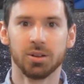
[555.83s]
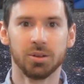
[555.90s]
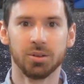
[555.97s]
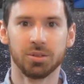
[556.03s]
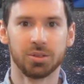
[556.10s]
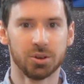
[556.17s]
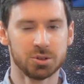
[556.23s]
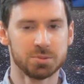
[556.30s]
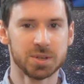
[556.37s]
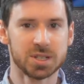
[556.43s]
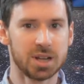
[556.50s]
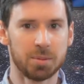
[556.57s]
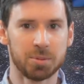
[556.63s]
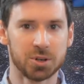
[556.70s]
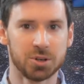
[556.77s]
Those missed
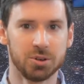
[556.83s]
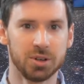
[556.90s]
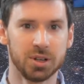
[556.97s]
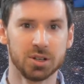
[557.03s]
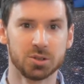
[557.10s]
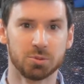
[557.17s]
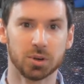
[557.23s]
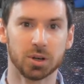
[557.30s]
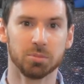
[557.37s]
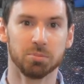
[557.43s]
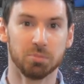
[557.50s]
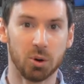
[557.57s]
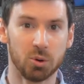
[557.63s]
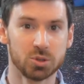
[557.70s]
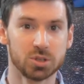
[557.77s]
opportunities were
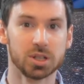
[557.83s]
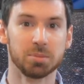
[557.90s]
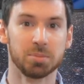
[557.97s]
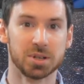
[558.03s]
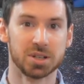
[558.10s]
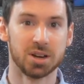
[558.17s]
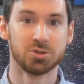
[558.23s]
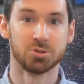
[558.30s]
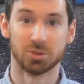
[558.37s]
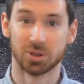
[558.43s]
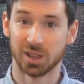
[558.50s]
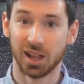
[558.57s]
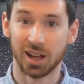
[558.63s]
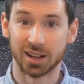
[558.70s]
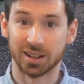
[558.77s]
mostly potential
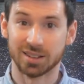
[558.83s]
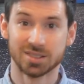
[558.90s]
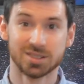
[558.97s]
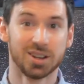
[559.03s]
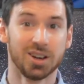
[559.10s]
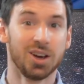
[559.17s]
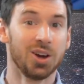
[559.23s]
clients